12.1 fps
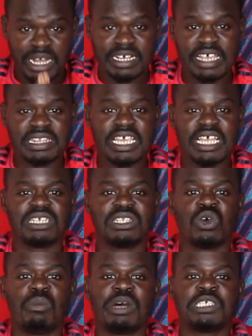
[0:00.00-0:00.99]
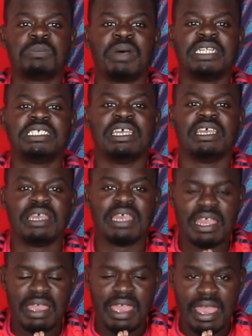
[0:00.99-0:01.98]
But I think Thomas Partey
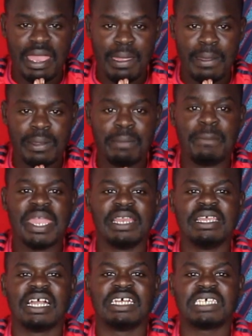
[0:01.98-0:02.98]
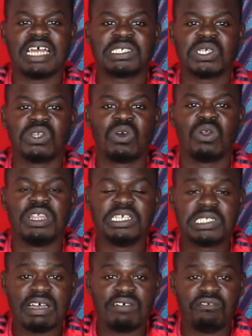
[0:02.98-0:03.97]
uh, remaining at
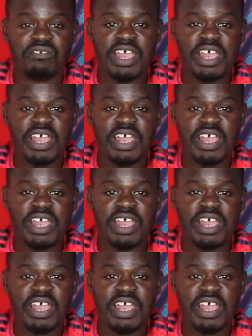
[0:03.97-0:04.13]
Arsenal, it's a